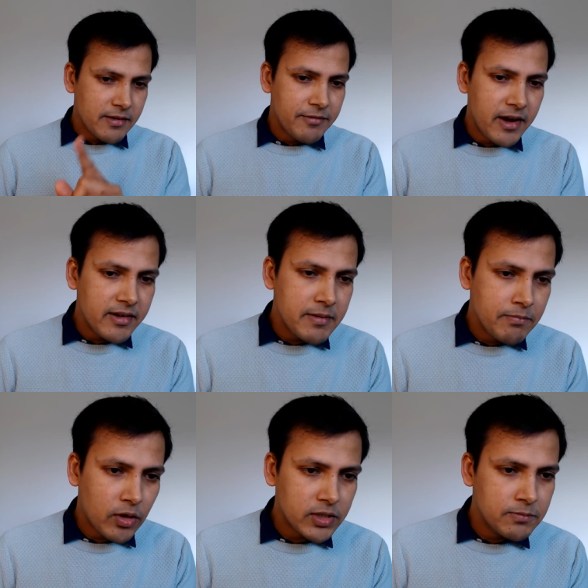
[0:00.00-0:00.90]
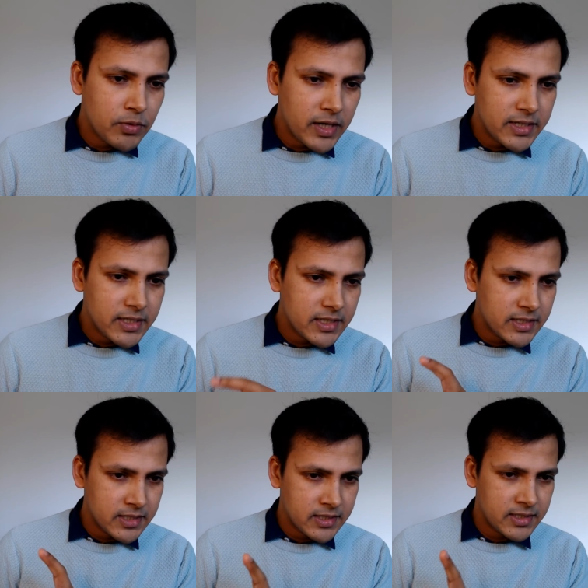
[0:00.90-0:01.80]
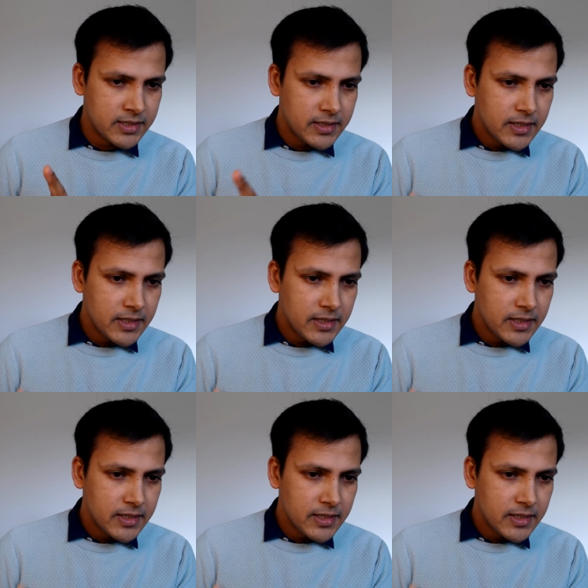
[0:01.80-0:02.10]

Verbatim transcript: very important point. Uh,